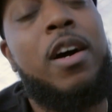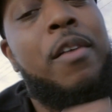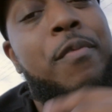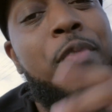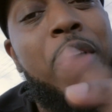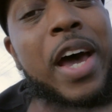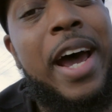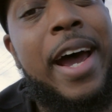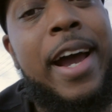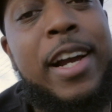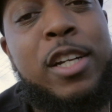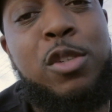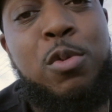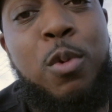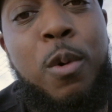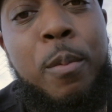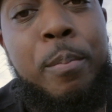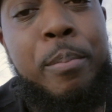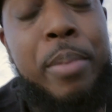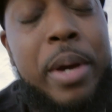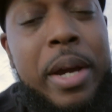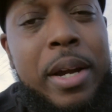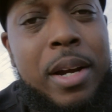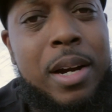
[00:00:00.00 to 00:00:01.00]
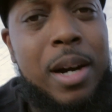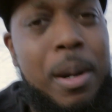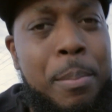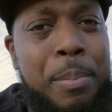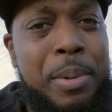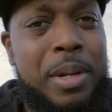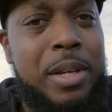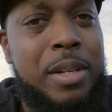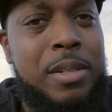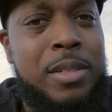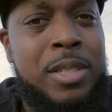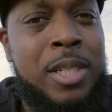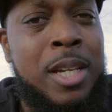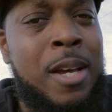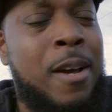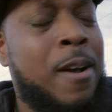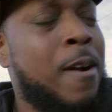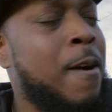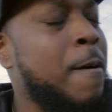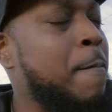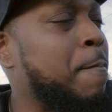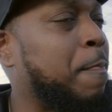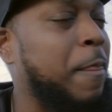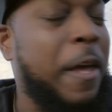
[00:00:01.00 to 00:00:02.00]
the actual big companies,
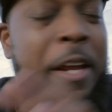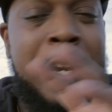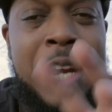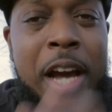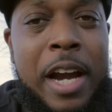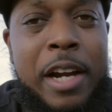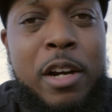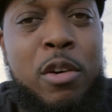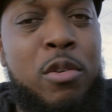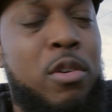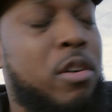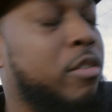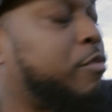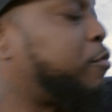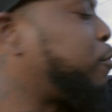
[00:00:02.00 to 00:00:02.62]
they're not going